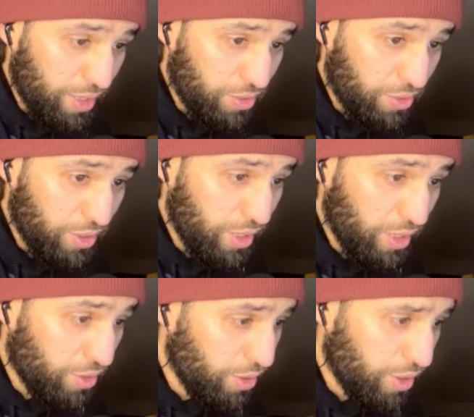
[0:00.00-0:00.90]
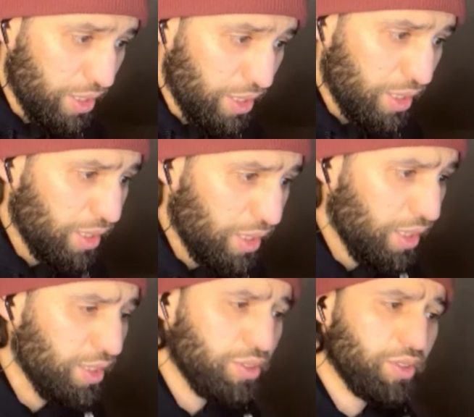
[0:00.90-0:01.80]
you see. You just click,
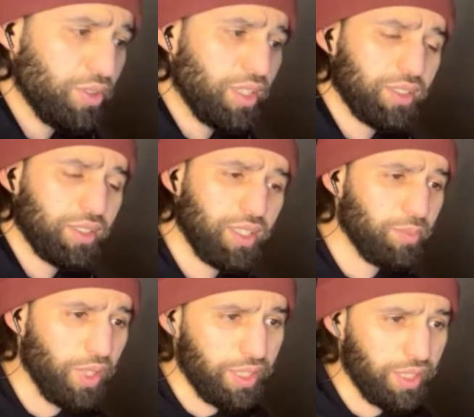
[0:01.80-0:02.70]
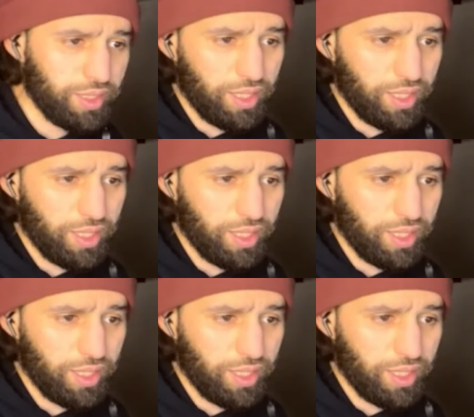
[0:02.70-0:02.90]
add it to cart and buy it,